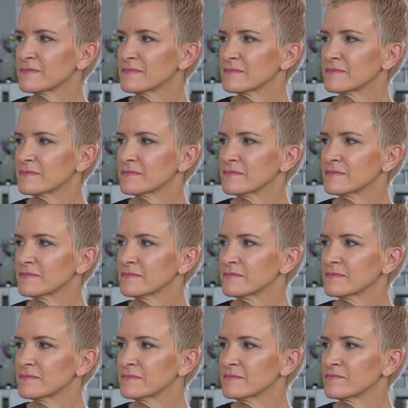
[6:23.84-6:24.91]

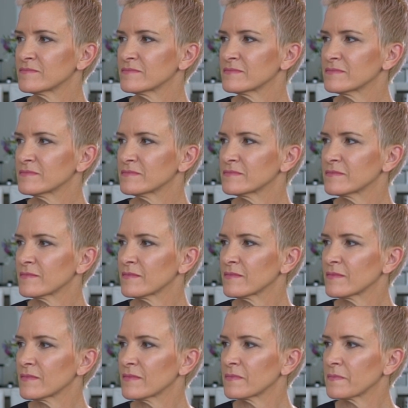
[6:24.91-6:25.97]

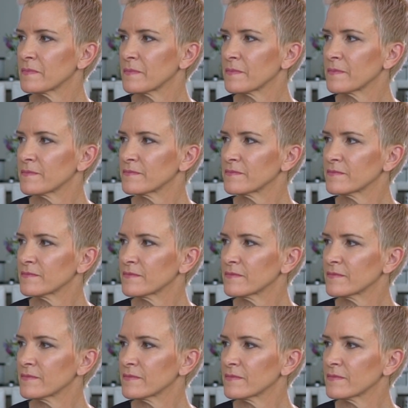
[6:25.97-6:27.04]

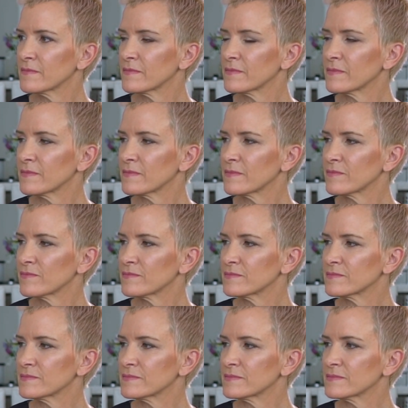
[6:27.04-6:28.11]

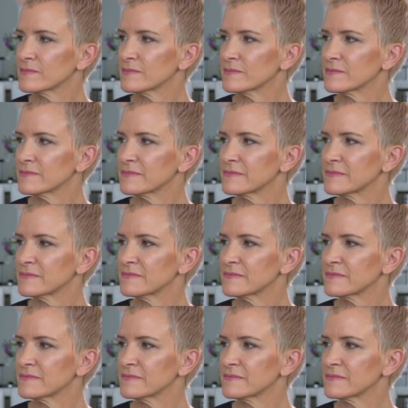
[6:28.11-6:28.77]
The person shown says nothing.